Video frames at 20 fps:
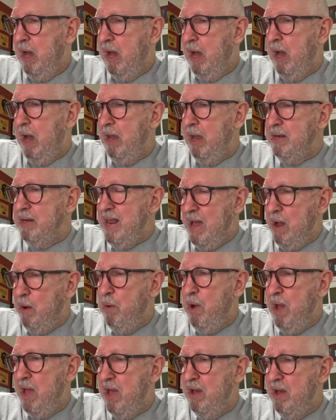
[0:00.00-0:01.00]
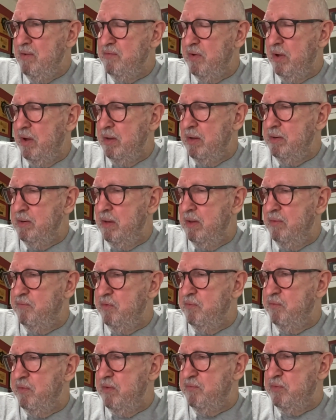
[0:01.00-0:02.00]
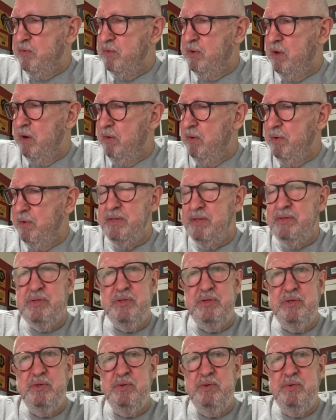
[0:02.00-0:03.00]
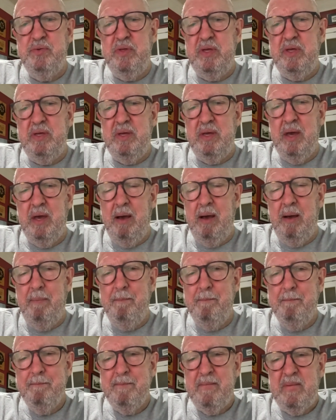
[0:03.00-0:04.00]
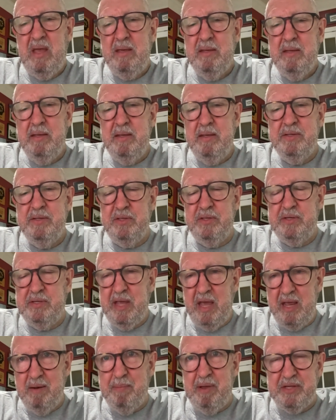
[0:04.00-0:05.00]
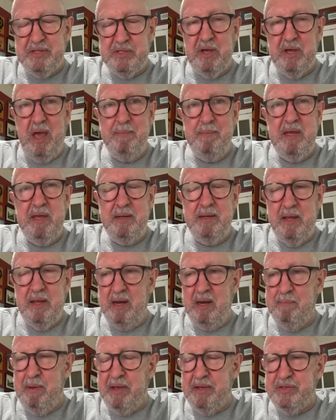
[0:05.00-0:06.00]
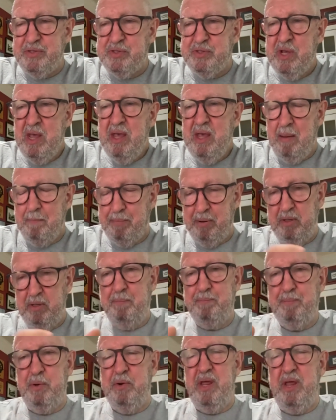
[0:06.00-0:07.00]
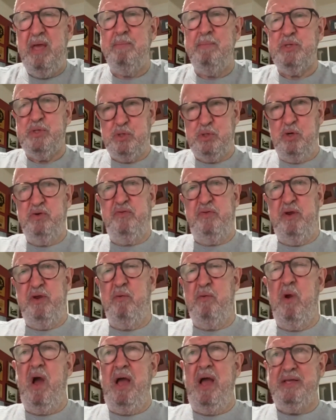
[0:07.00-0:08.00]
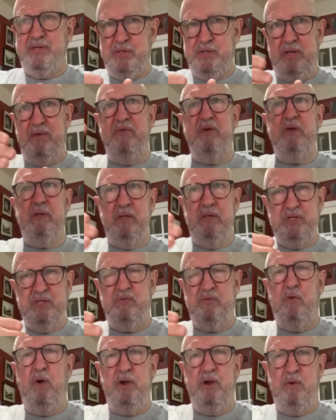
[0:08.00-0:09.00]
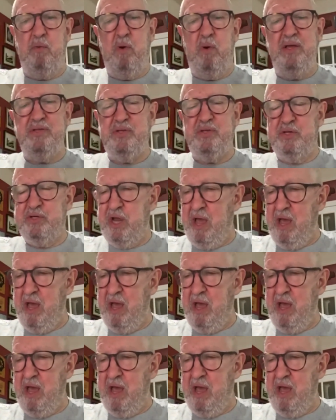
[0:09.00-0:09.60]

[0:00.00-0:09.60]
I now have on if you go into the database, the IBA database, and pull up your name and search for your rides, it give you a list of all your rides that you have.